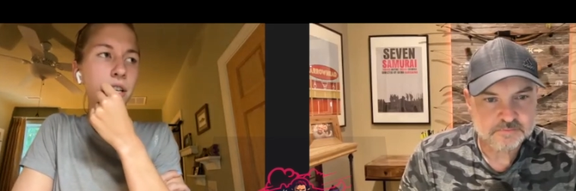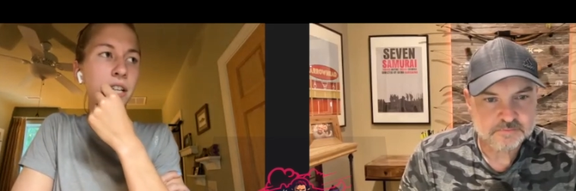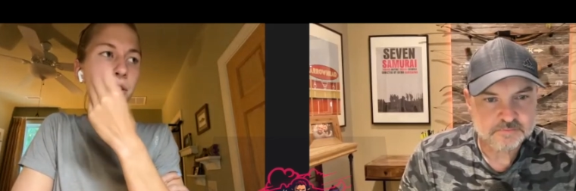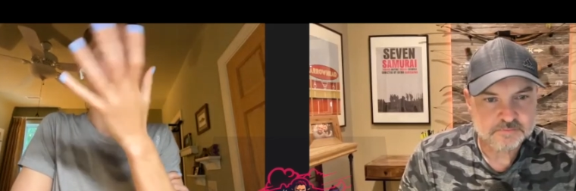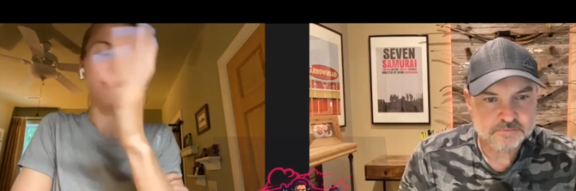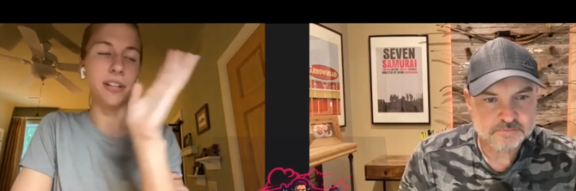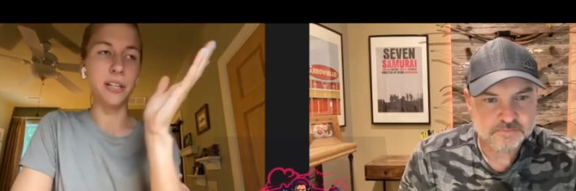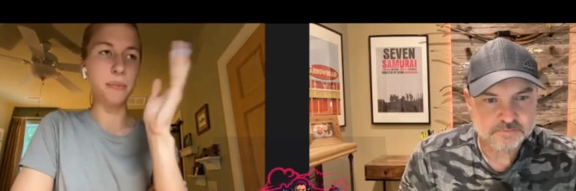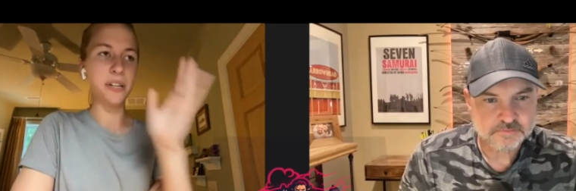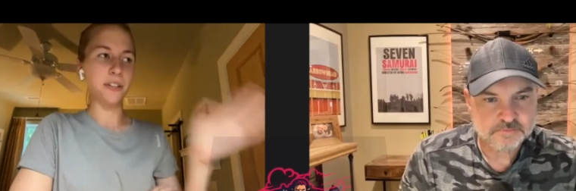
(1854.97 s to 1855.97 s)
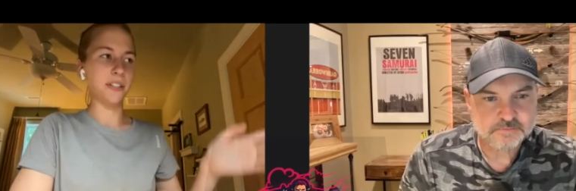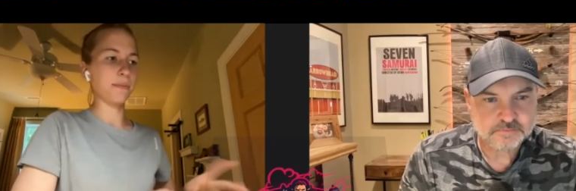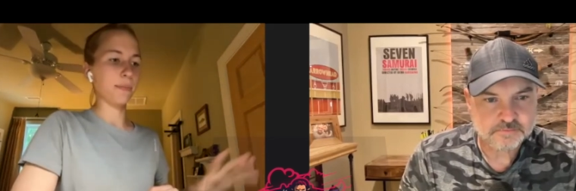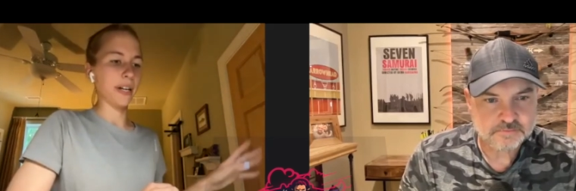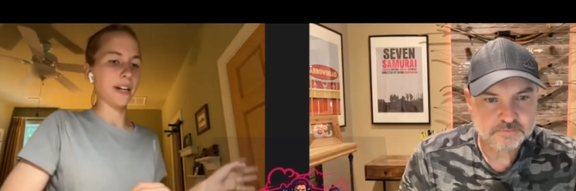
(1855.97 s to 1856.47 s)
Speaker 1: I do everything in meters,
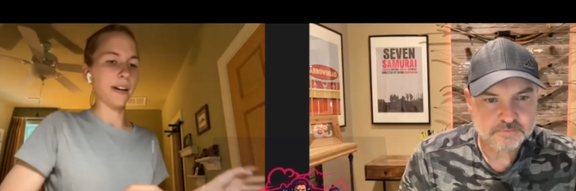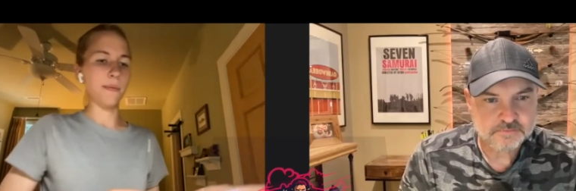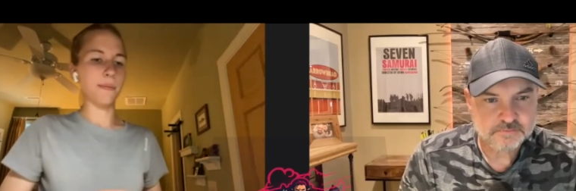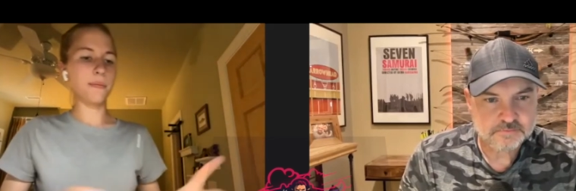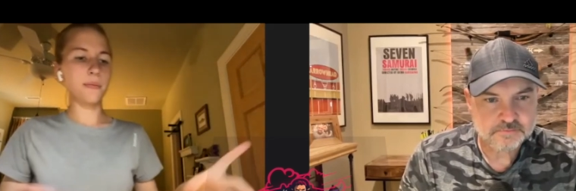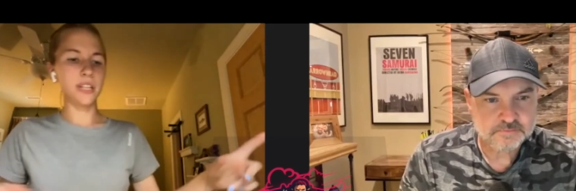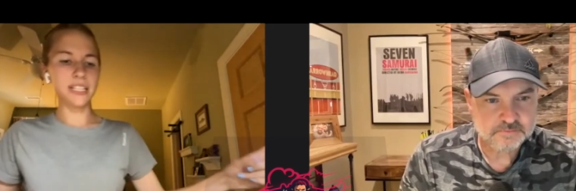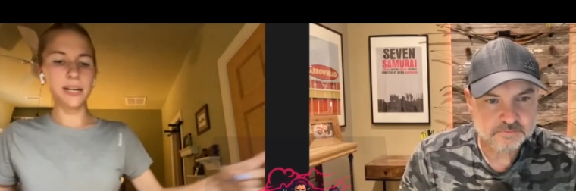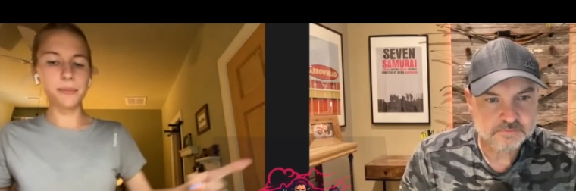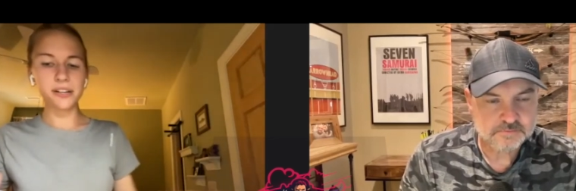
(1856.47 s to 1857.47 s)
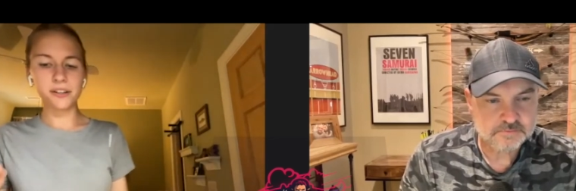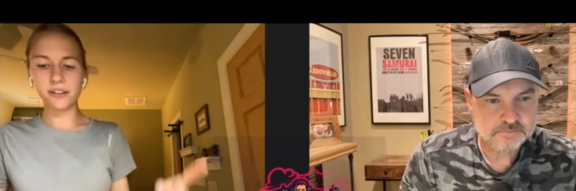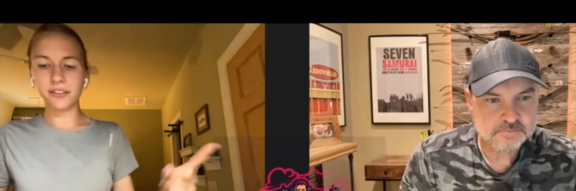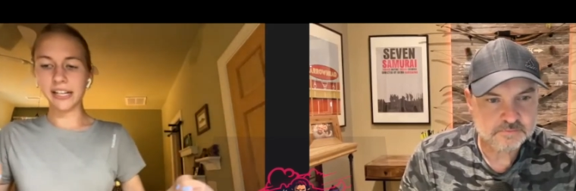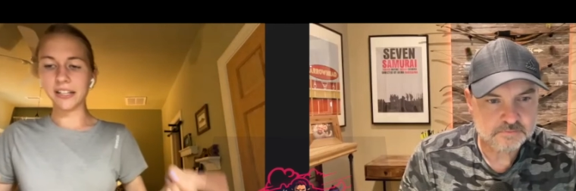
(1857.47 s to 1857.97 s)
but um, the ten meter
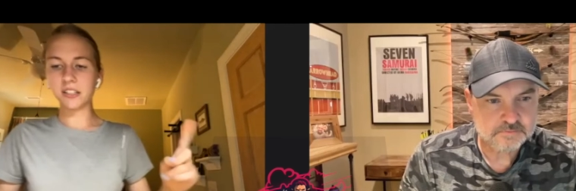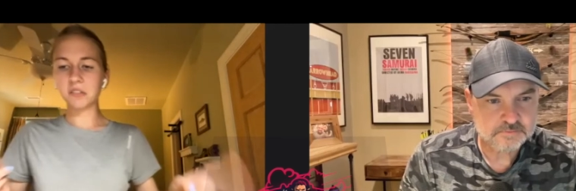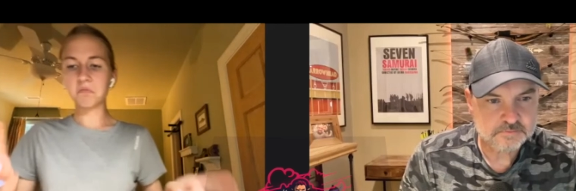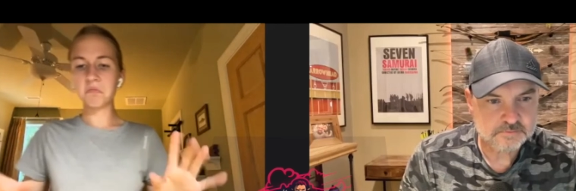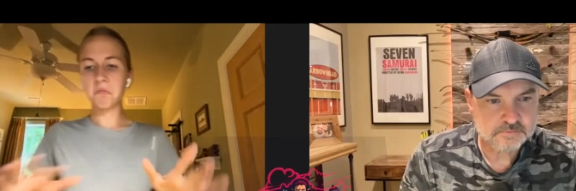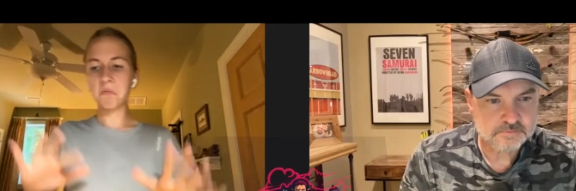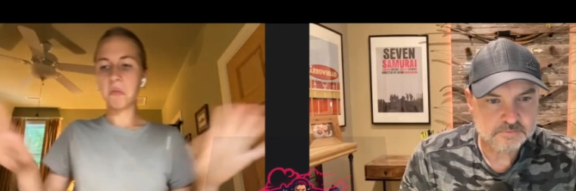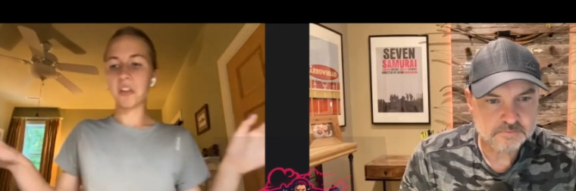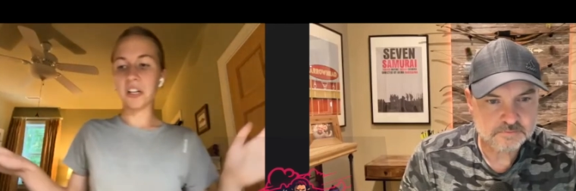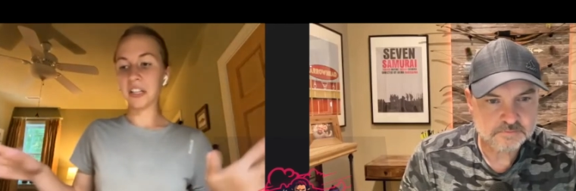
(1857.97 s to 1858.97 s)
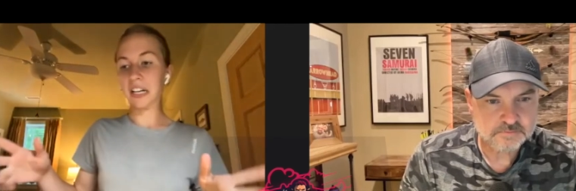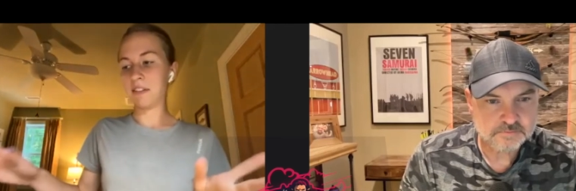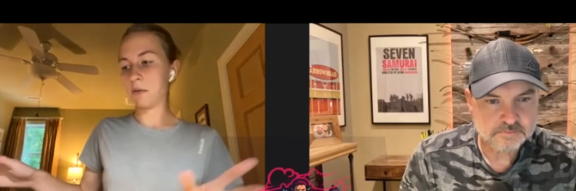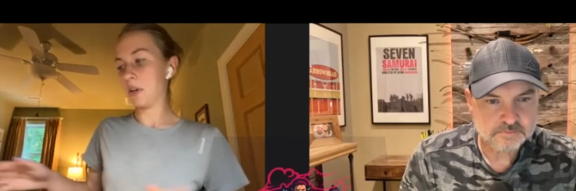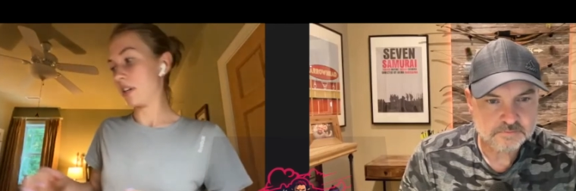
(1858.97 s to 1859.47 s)
like thing that
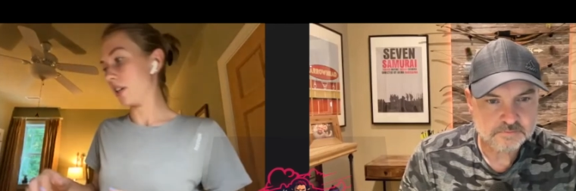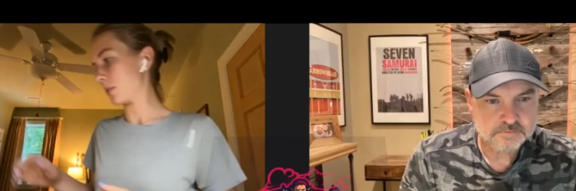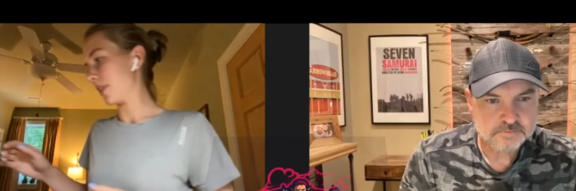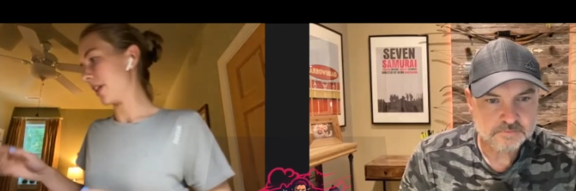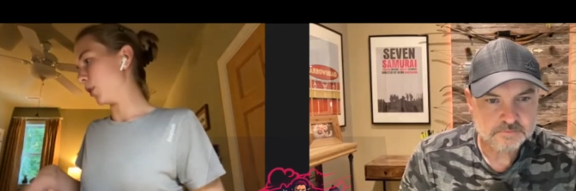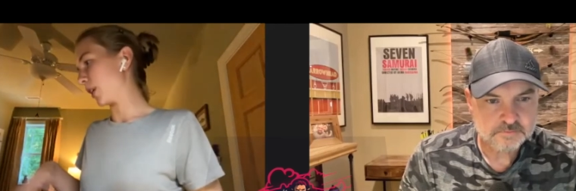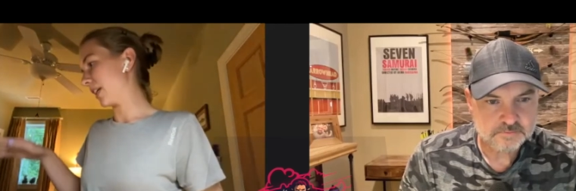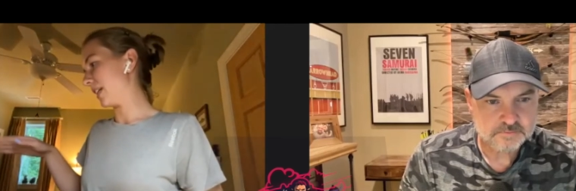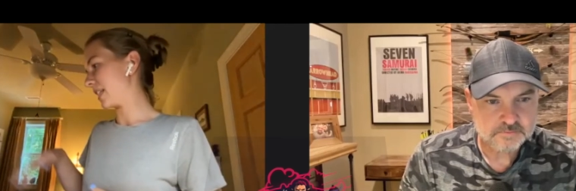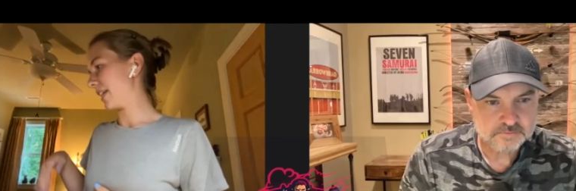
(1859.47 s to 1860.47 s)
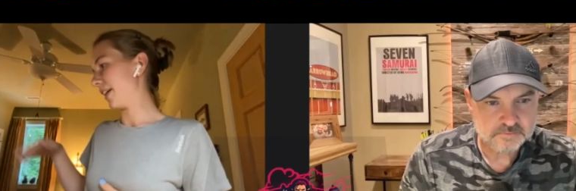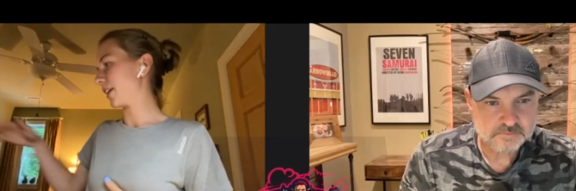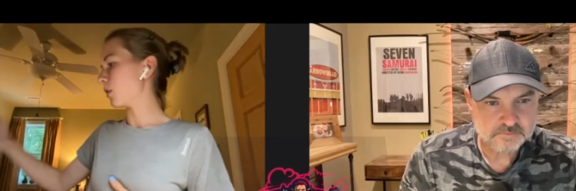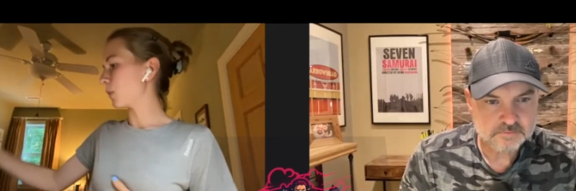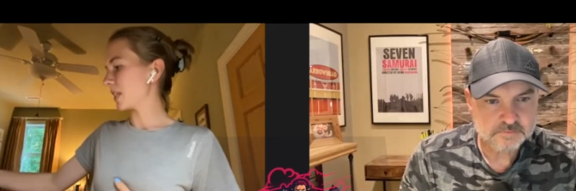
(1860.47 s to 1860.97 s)
everyone does, where they look and see like,
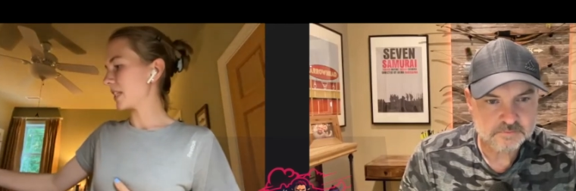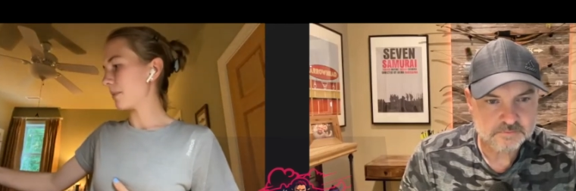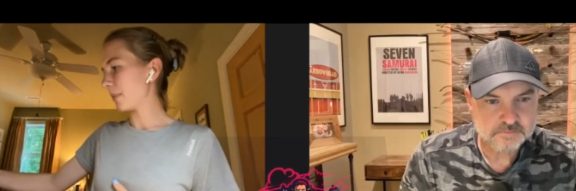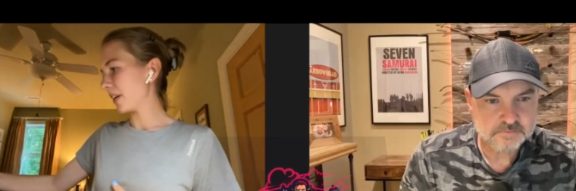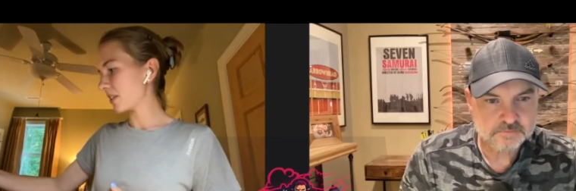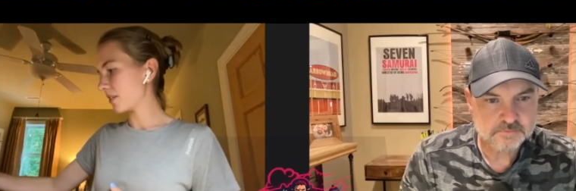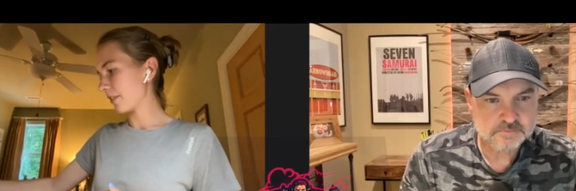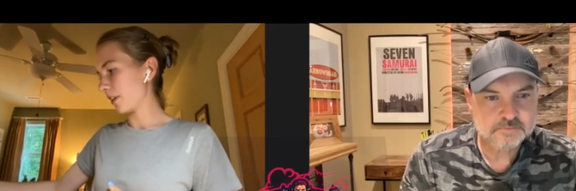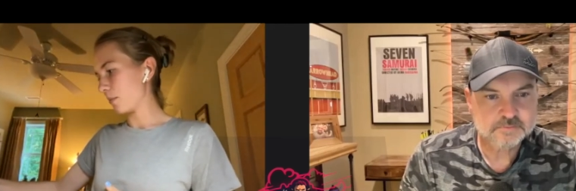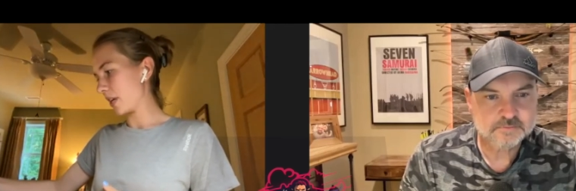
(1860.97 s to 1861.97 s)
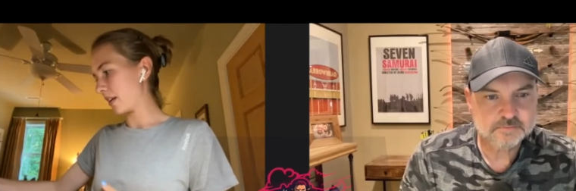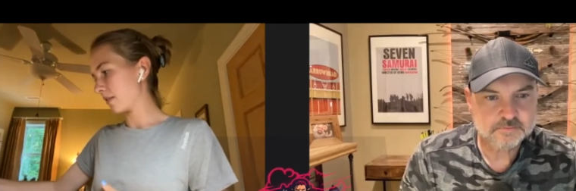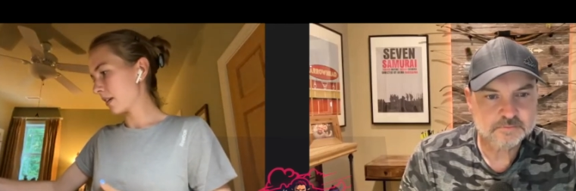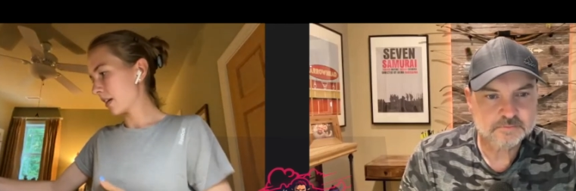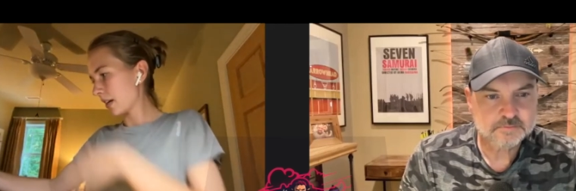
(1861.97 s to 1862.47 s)
oh, where's ten meters in front of me?
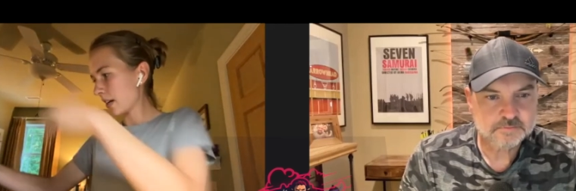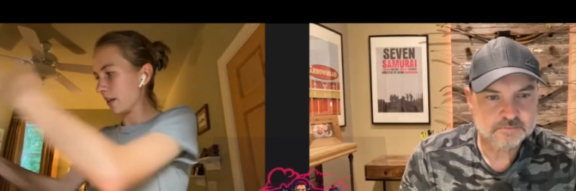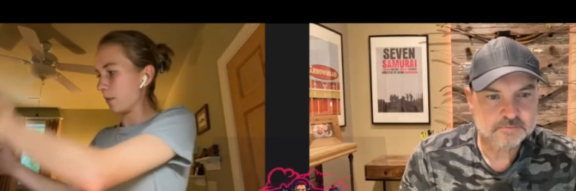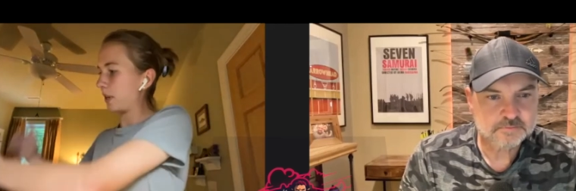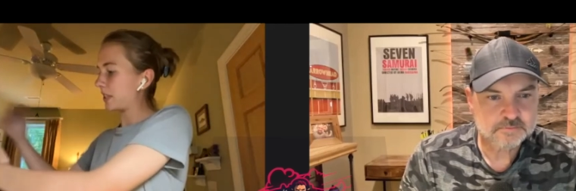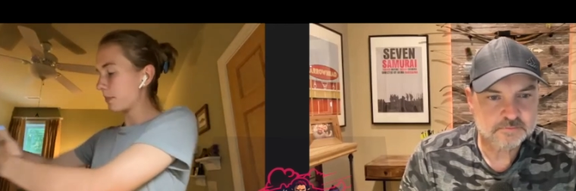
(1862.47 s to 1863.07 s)
Where's